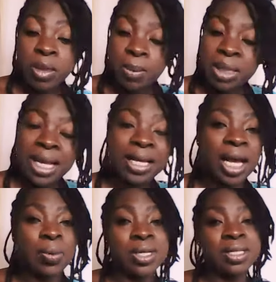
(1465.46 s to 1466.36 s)
But like I
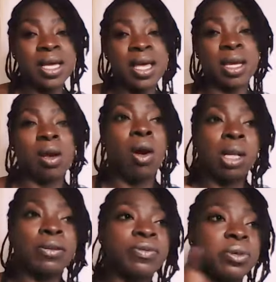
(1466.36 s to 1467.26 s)
was saying, all
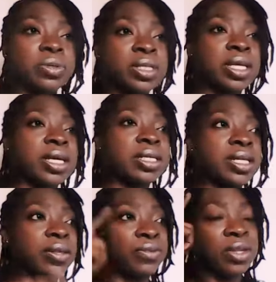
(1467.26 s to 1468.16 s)
of those things
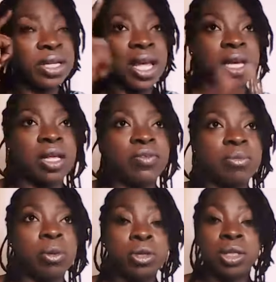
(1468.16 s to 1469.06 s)
that the negative
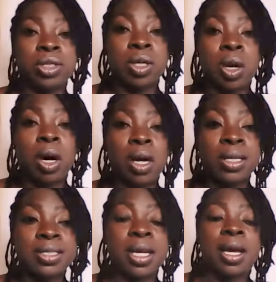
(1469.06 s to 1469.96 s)
emotions
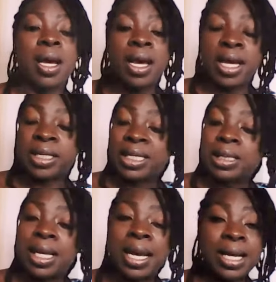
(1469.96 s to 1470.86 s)
cause, it
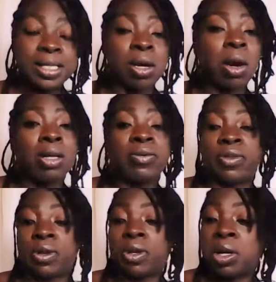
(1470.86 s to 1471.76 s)
delays all of
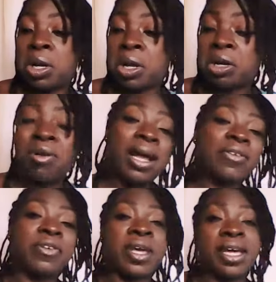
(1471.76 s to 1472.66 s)
the
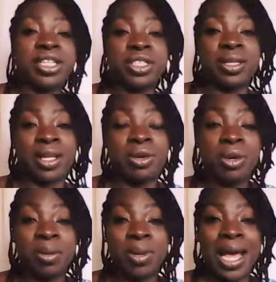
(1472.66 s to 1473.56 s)
gratification that you
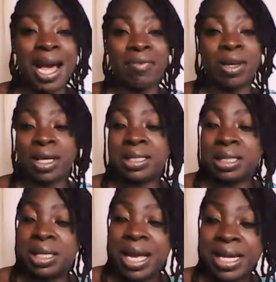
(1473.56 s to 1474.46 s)
could be having. It
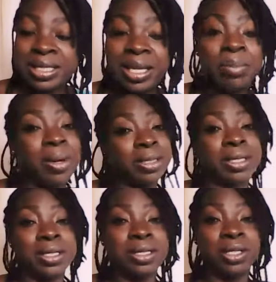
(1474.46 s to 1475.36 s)
delays the
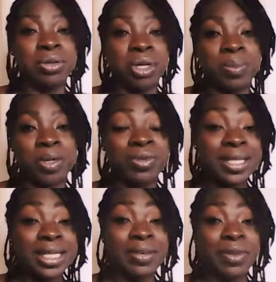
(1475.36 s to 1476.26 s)
abundance that you could be
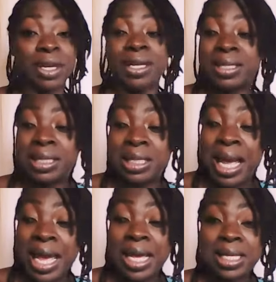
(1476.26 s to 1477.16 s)
receiving. It
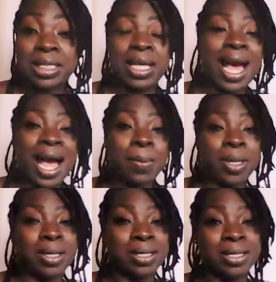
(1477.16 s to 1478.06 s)
delays the
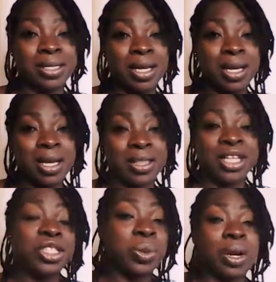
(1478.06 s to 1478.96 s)
happiness
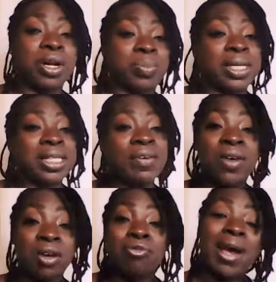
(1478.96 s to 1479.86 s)
that you are to be
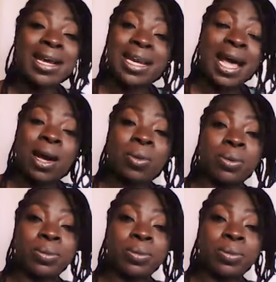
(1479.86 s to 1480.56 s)
living right now.